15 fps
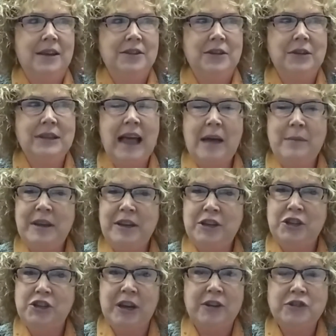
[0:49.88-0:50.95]
So allow me to
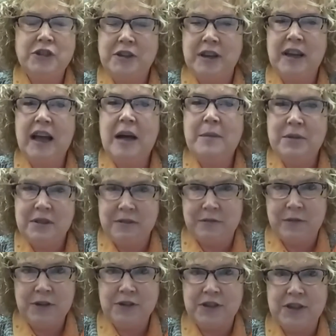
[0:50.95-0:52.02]
share just a couple of
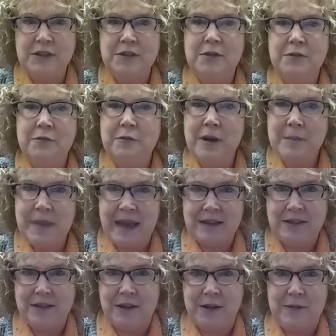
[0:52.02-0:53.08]
verses from that
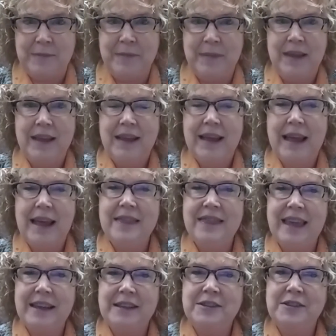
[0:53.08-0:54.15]
psalm, and
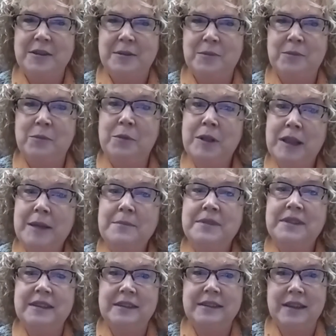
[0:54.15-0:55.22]
then some
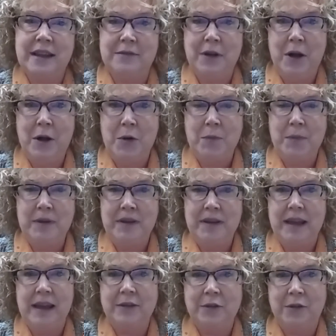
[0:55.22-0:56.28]
glimpses of hope
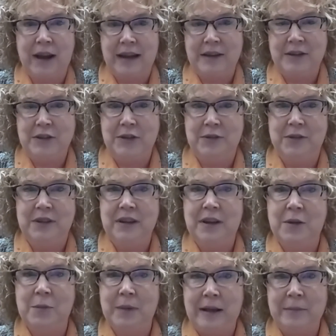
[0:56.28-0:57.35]
and gratitude
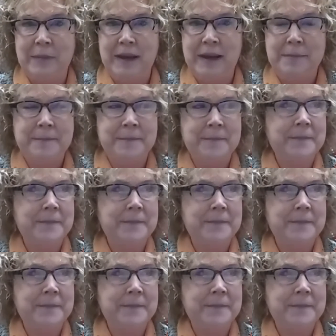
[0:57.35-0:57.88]
around me.